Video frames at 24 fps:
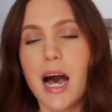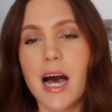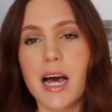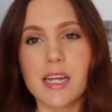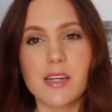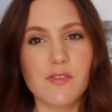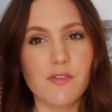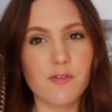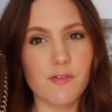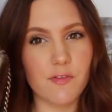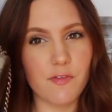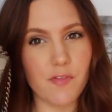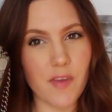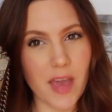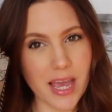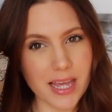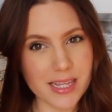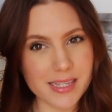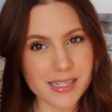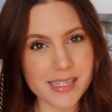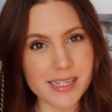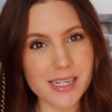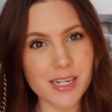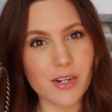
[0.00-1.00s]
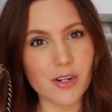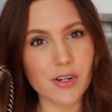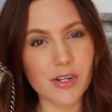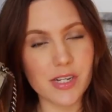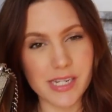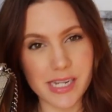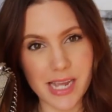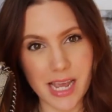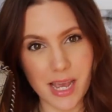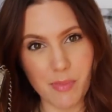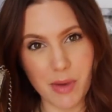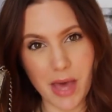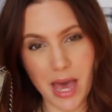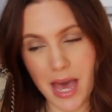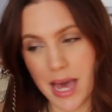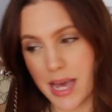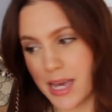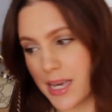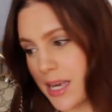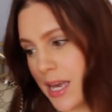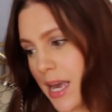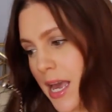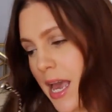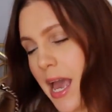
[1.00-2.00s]
a fancier day
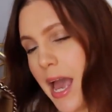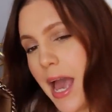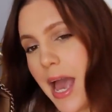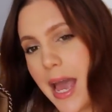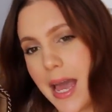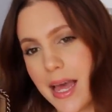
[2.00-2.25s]
bag.